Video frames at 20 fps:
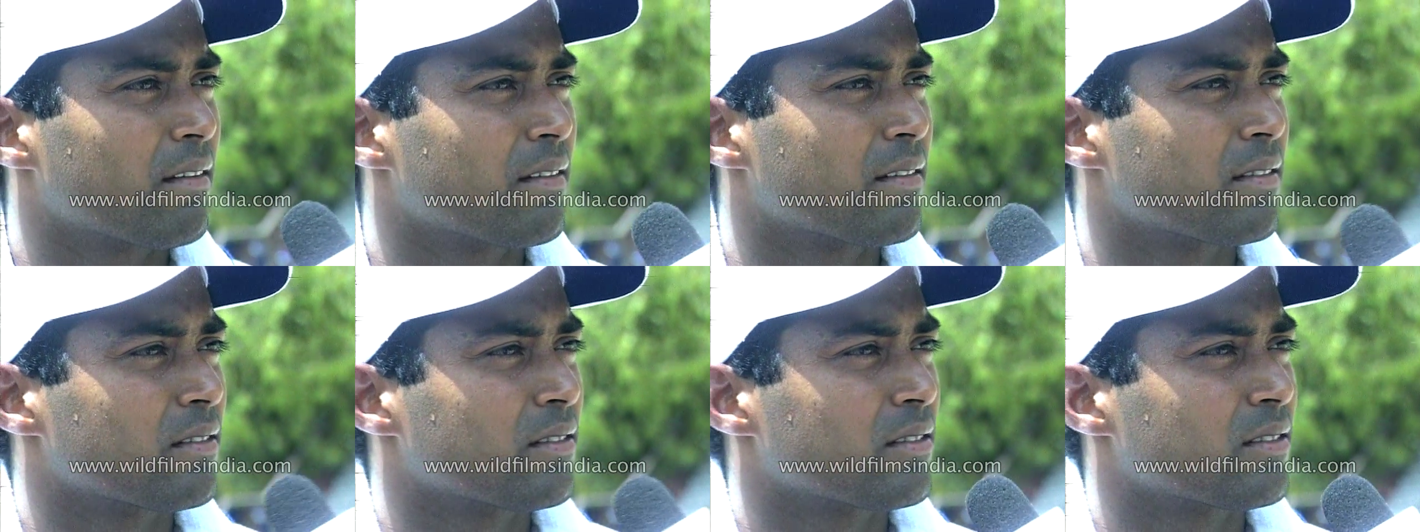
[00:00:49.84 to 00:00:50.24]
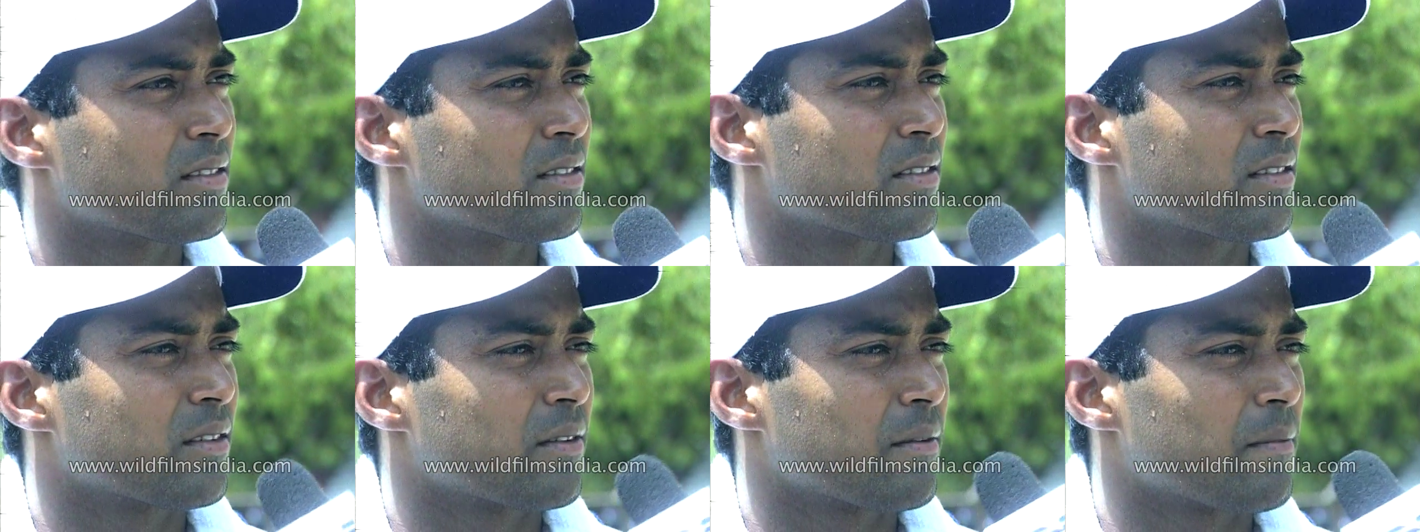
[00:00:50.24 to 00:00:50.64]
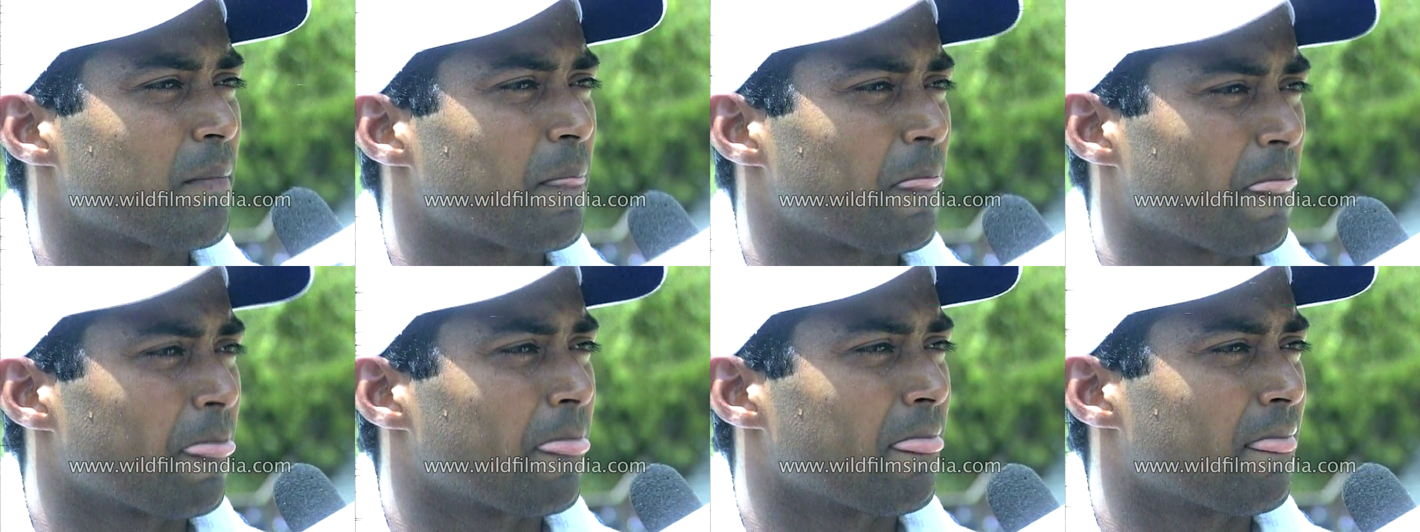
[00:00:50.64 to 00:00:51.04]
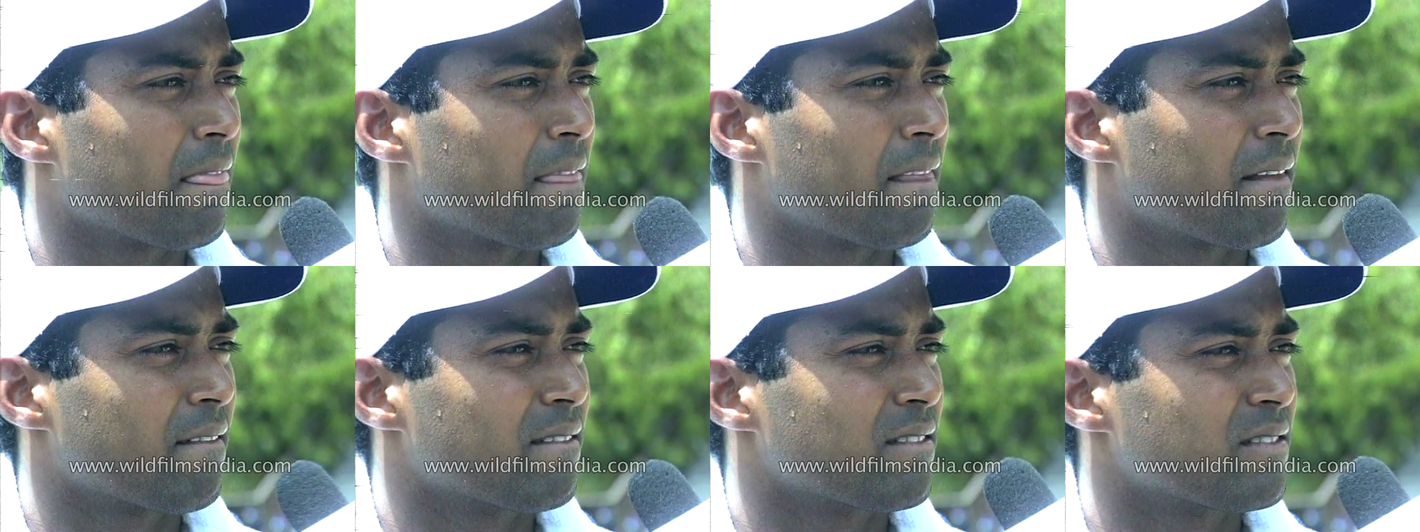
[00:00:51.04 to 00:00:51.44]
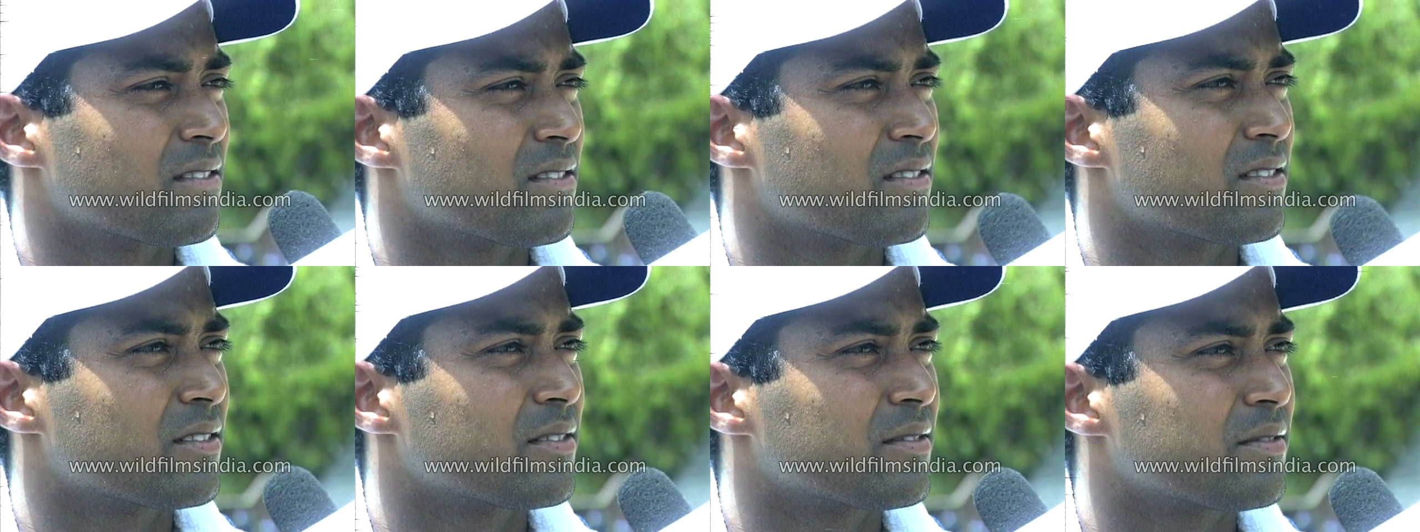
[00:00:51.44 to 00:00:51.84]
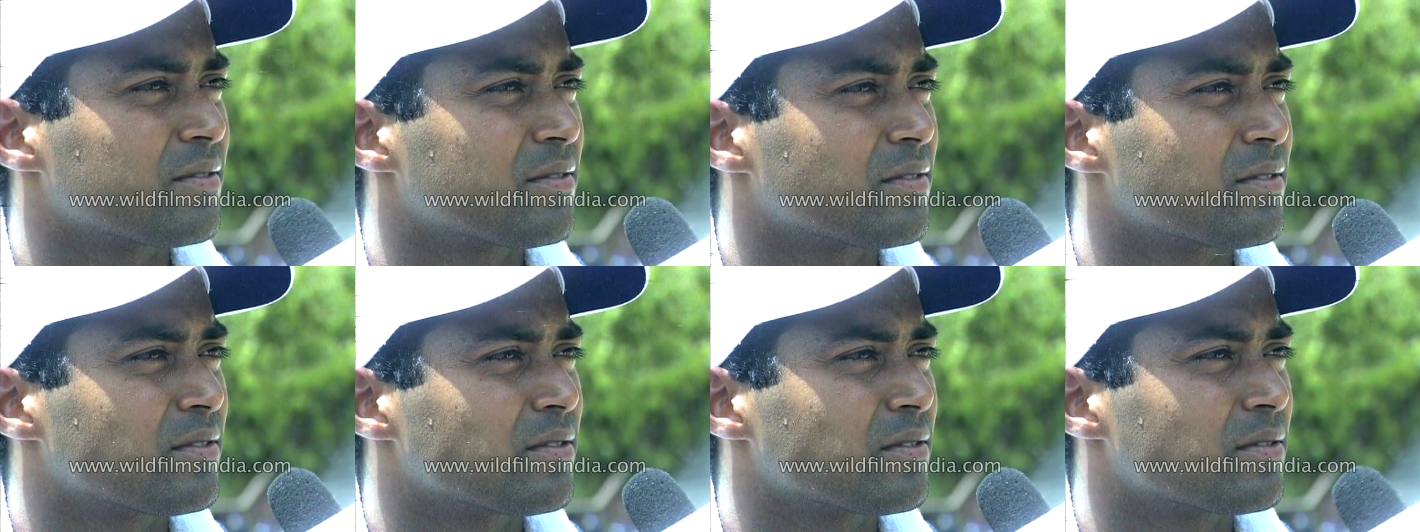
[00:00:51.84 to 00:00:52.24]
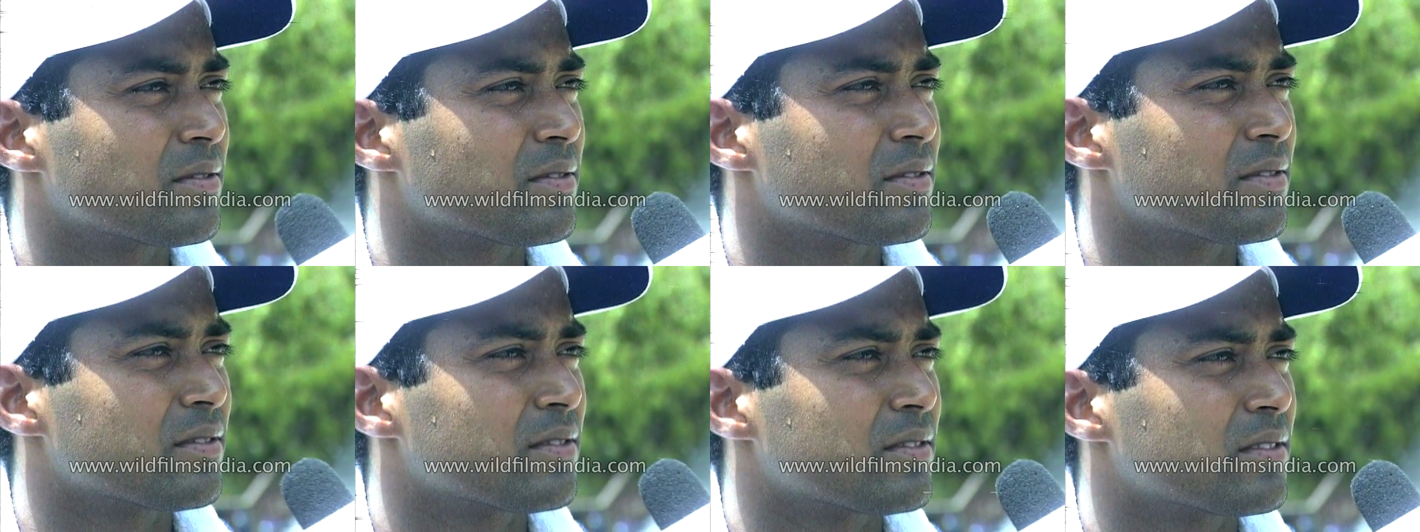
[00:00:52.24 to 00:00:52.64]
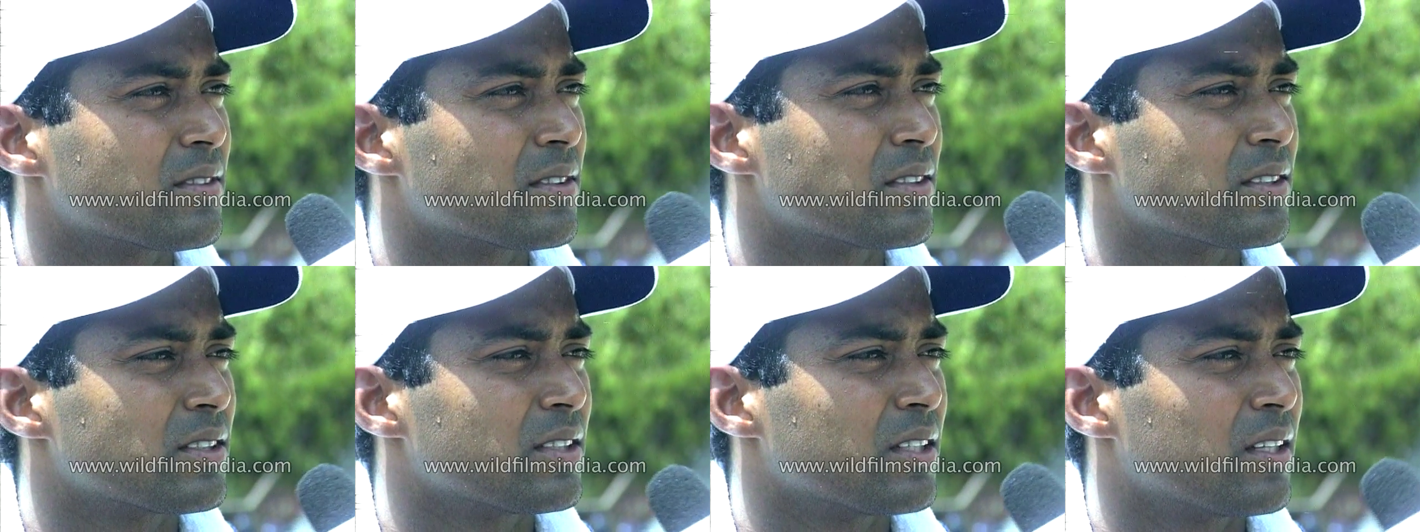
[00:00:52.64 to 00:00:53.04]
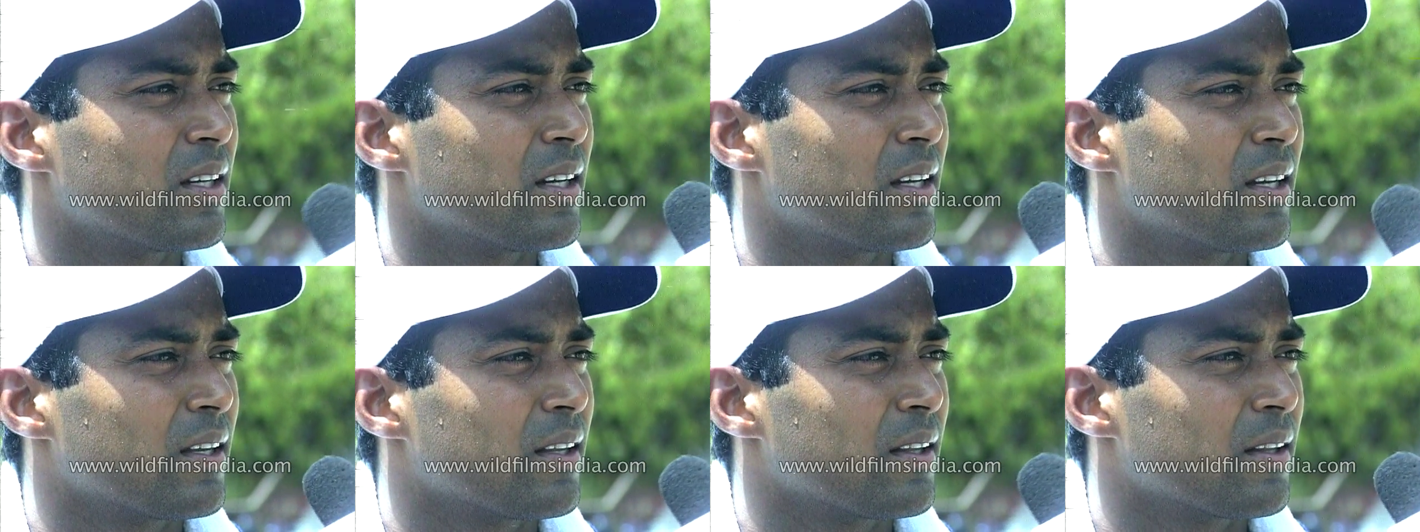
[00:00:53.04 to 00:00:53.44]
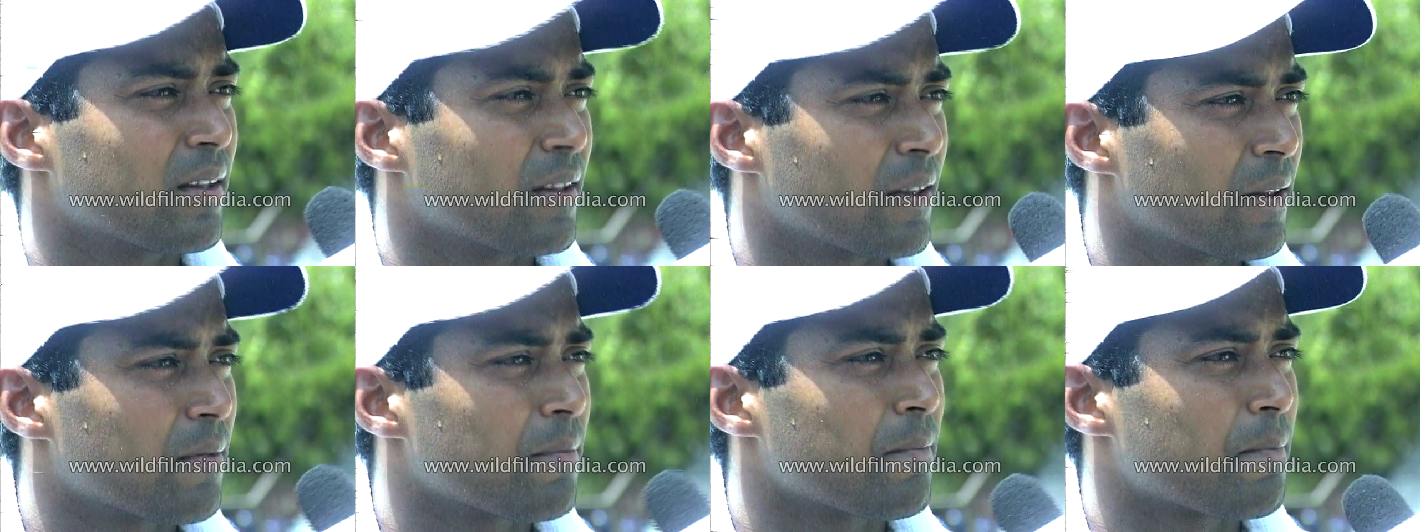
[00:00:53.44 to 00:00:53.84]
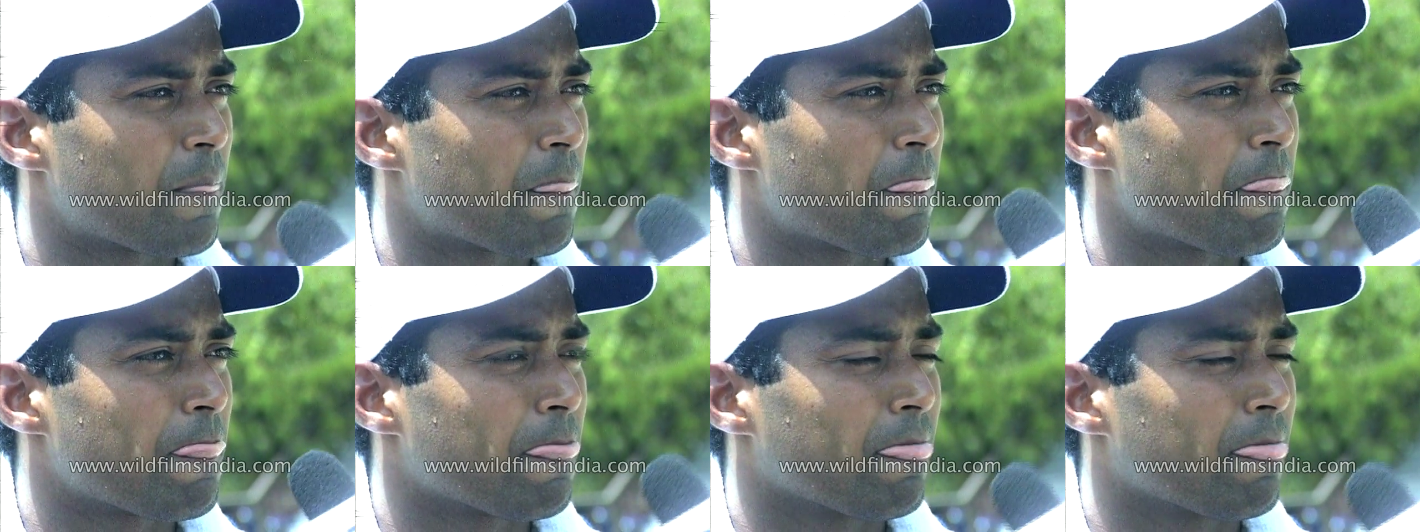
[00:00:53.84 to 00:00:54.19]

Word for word: uh, Chennai. Uh, what was the difference? What is the difference between there and here?